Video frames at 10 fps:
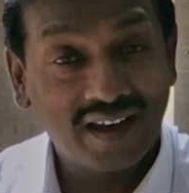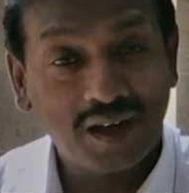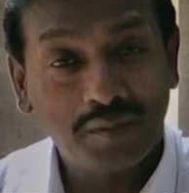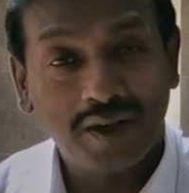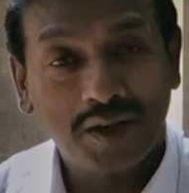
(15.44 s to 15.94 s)

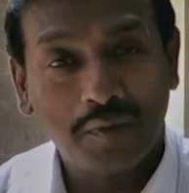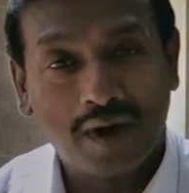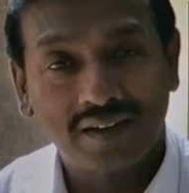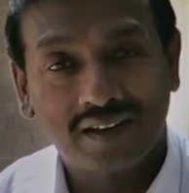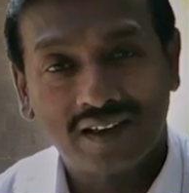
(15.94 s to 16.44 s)
greet
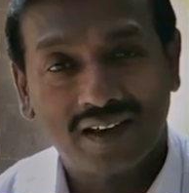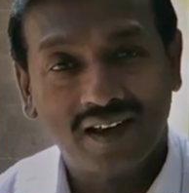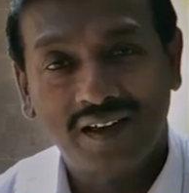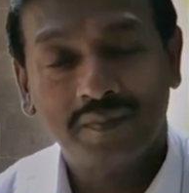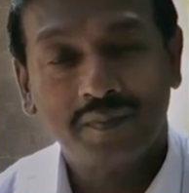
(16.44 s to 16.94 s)
all of you
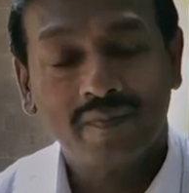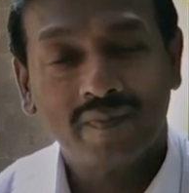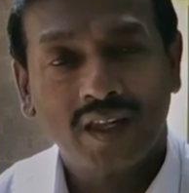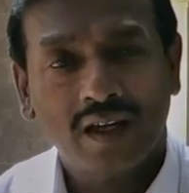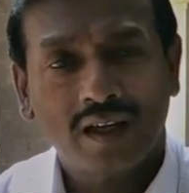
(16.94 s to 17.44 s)
today.
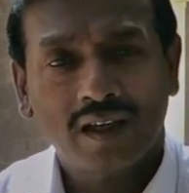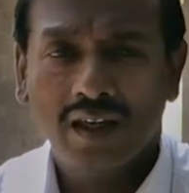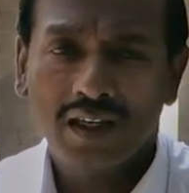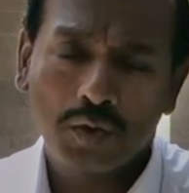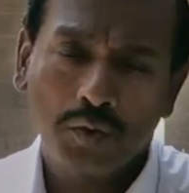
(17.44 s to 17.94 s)

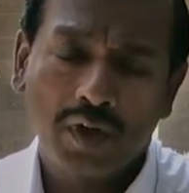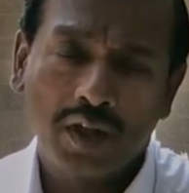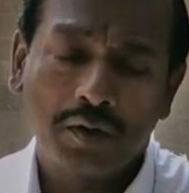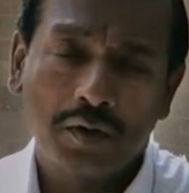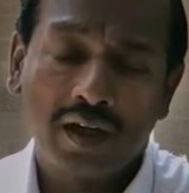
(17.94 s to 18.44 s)

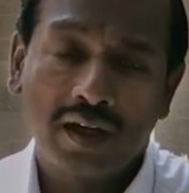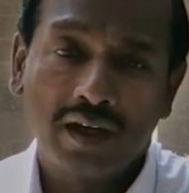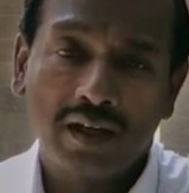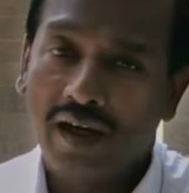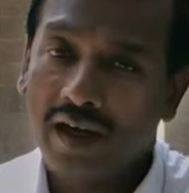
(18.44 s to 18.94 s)
While we
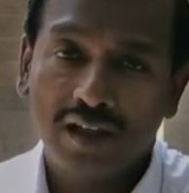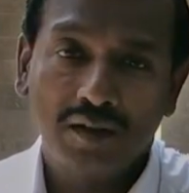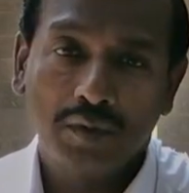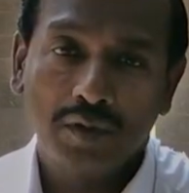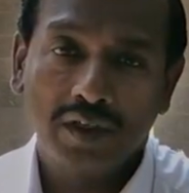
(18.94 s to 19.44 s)
walk with
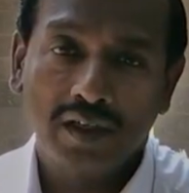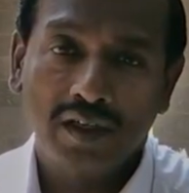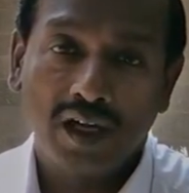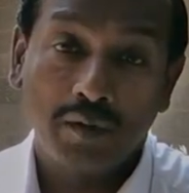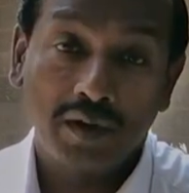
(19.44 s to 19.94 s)

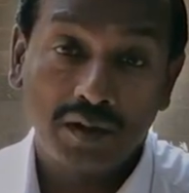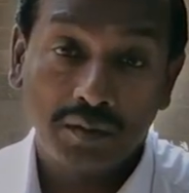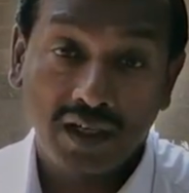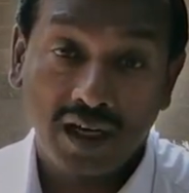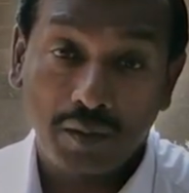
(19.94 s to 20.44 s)
Jesus,
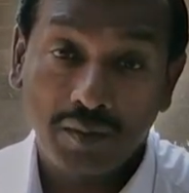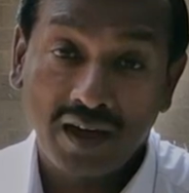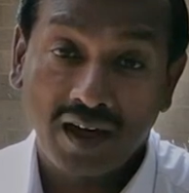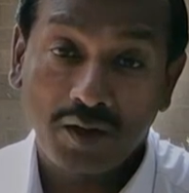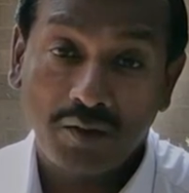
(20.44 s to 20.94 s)
He gives
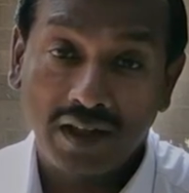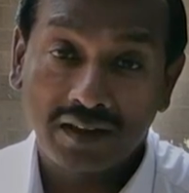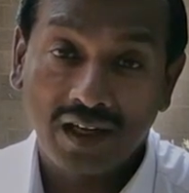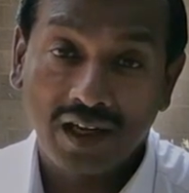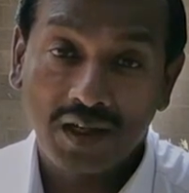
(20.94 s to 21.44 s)
us
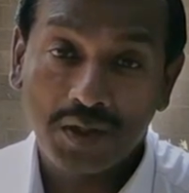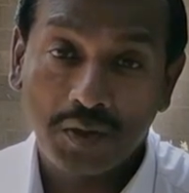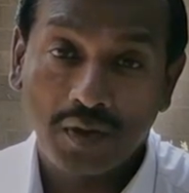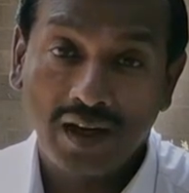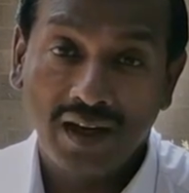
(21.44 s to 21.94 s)
wonderful
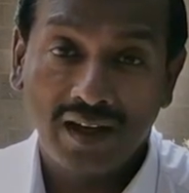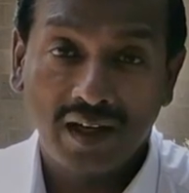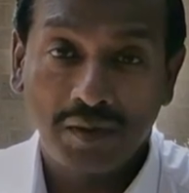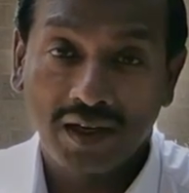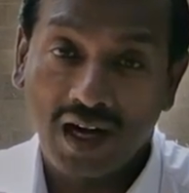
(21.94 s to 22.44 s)
guidance
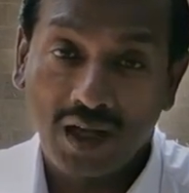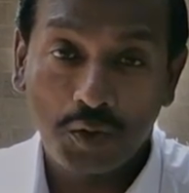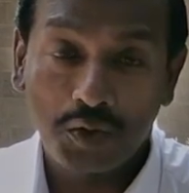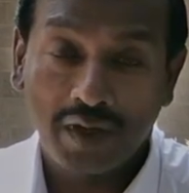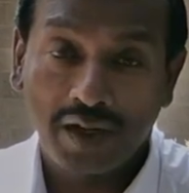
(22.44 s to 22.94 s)
through His
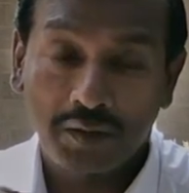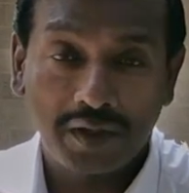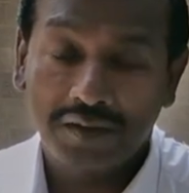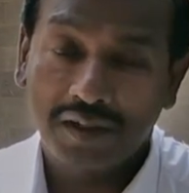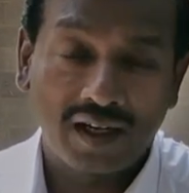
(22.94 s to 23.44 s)
Word and
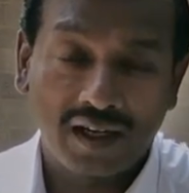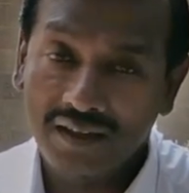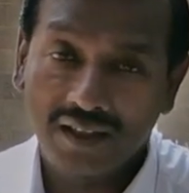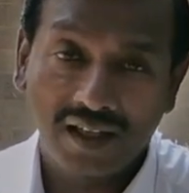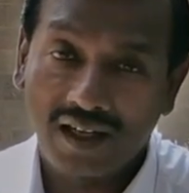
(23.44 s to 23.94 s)
leading
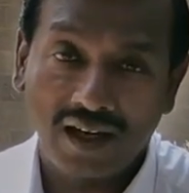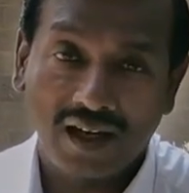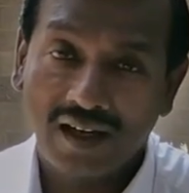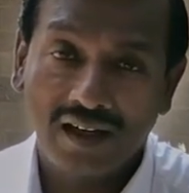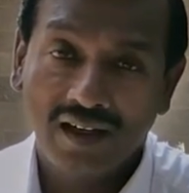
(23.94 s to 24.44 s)
us in our
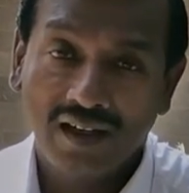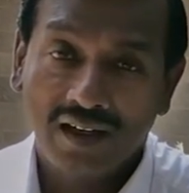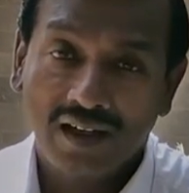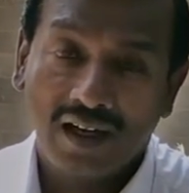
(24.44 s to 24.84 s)
life, right?